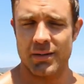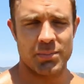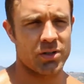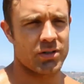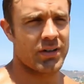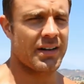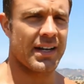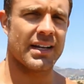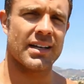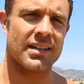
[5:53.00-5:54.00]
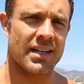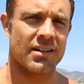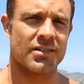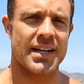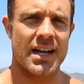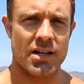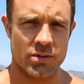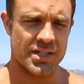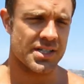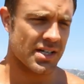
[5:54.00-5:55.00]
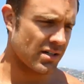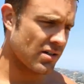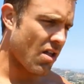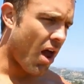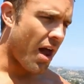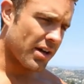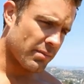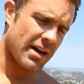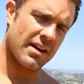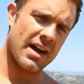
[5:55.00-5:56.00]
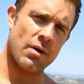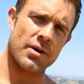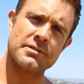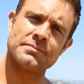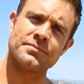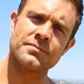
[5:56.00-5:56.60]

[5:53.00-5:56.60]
think it burned around 900 calories, about an hour.